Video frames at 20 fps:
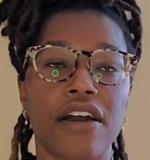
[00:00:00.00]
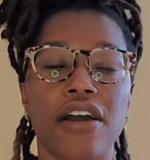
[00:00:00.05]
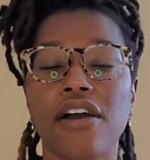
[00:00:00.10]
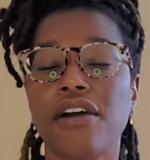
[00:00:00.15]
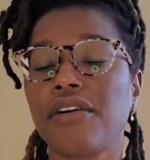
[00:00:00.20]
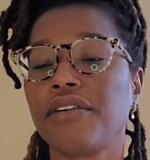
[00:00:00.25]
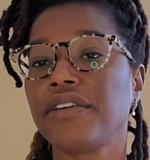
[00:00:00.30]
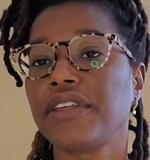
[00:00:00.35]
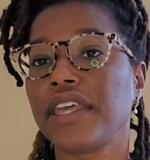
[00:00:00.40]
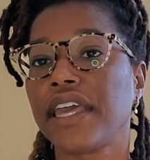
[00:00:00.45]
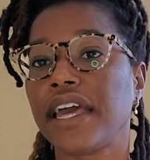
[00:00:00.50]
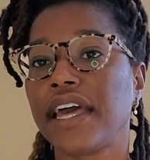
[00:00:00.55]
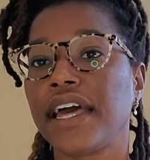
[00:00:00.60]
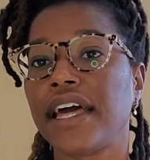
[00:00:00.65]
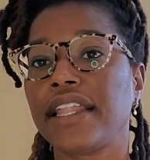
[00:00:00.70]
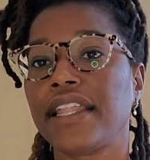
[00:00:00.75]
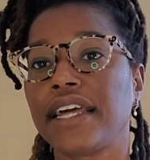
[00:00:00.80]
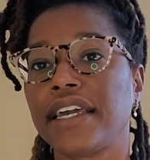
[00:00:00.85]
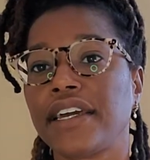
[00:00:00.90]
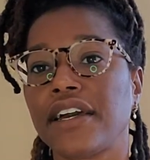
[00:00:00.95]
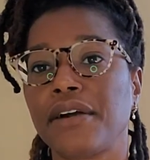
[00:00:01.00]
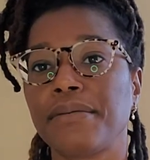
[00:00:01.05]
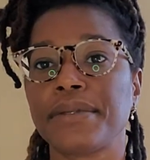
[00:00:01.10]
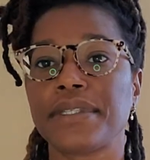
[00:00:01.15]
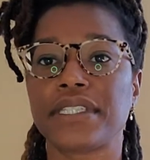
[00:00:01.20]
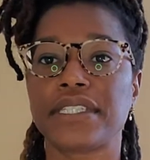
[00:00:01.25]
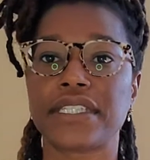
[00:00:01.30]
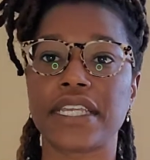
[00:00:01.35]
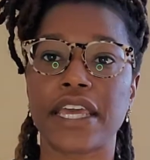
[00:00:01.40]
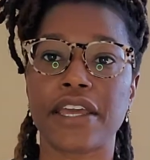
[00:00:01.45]
oh yeah, like come and
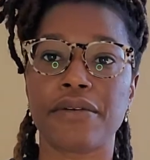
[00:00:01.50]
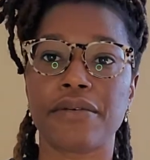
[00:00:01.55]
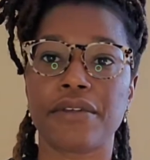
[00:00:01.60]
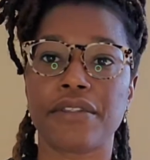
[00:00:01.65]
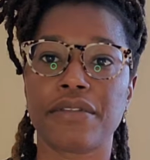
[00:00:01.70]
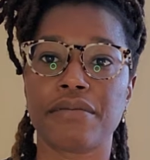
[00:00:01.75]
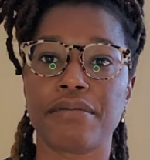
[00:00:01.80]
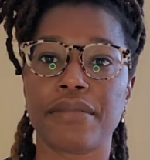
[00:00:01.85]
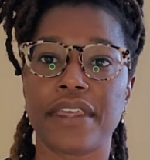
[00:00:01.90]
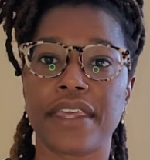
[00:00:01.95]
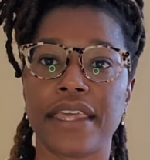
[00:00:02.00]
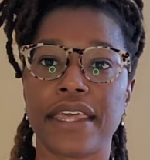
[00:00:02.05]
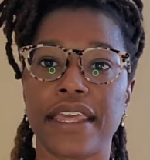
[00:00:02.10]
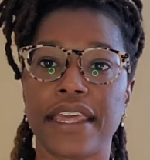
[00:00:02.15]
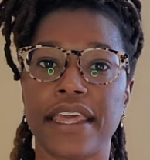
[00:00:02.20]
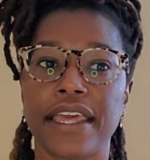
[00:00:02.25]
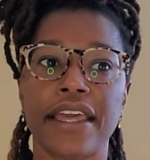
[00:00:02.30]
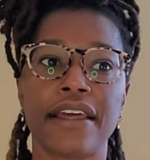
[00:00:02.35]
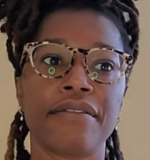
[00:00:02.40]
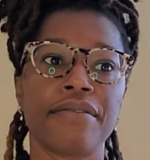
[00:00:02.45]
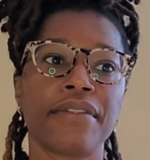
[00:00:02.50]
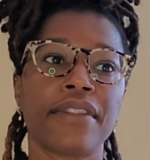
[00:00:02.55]
stay with me,